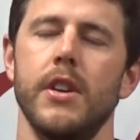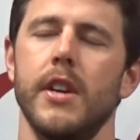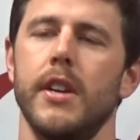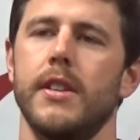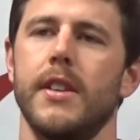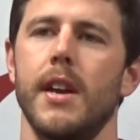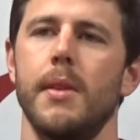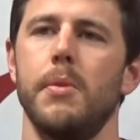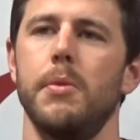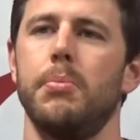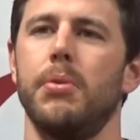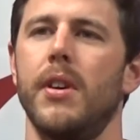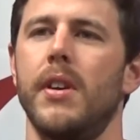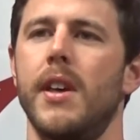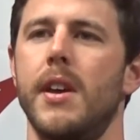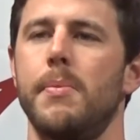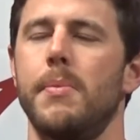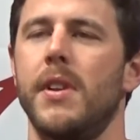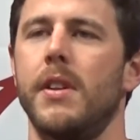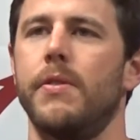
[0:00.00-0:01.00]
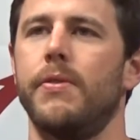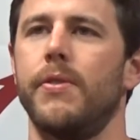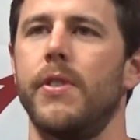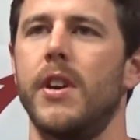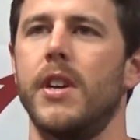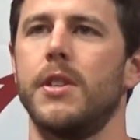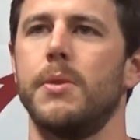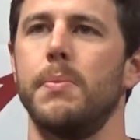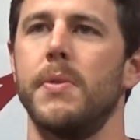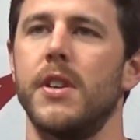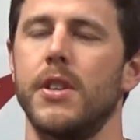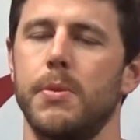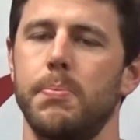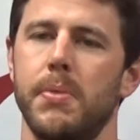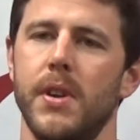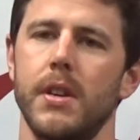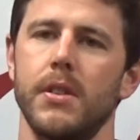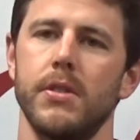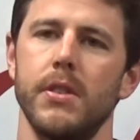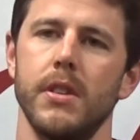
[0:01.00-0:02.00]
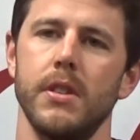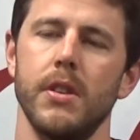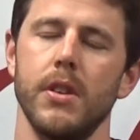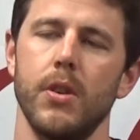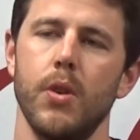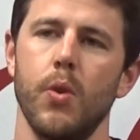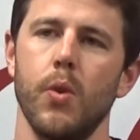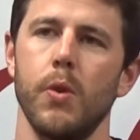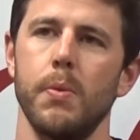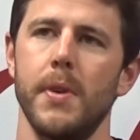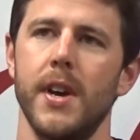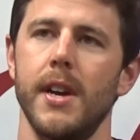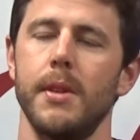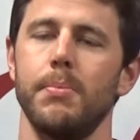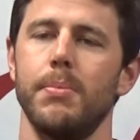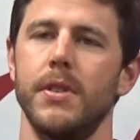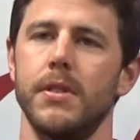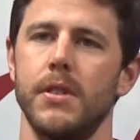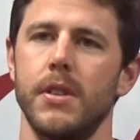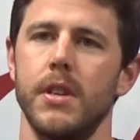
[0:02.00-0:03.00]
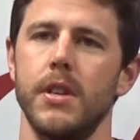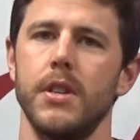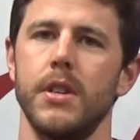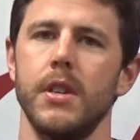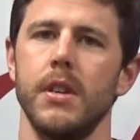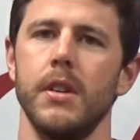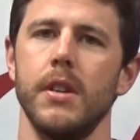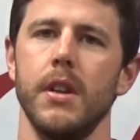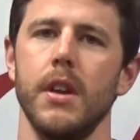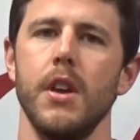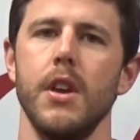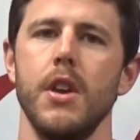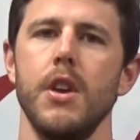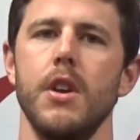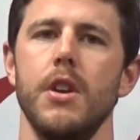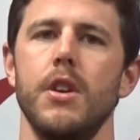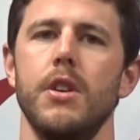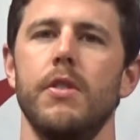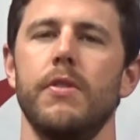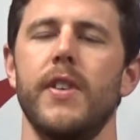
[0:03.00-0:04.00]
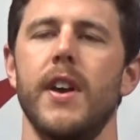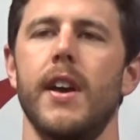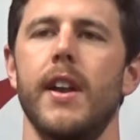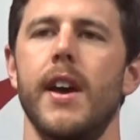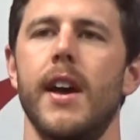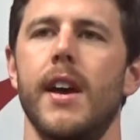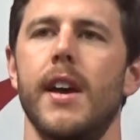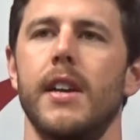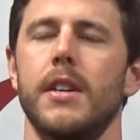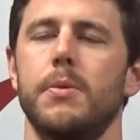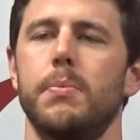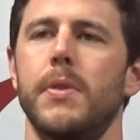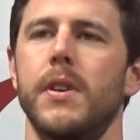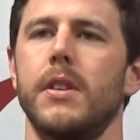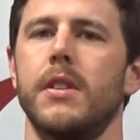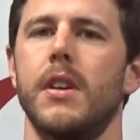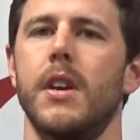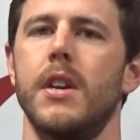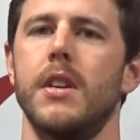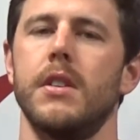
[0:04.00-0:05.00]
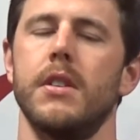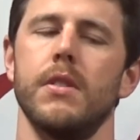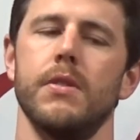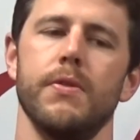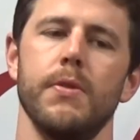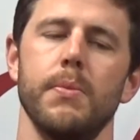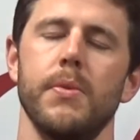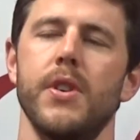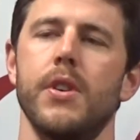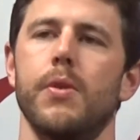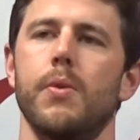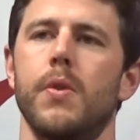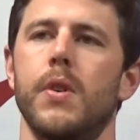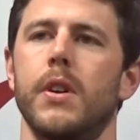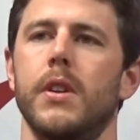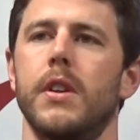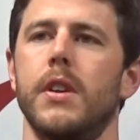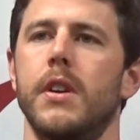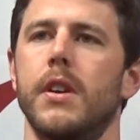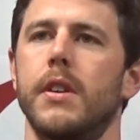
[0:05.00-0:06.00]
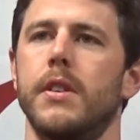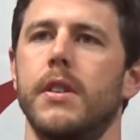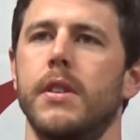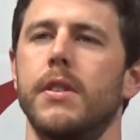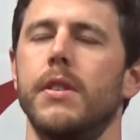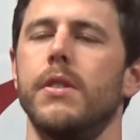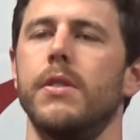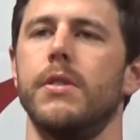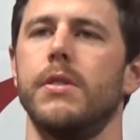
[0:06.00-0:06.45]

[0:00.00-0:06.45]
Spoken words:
Anytime you play that many freshmen, especially at the quarterback position, you've got high expectations from year one to year two.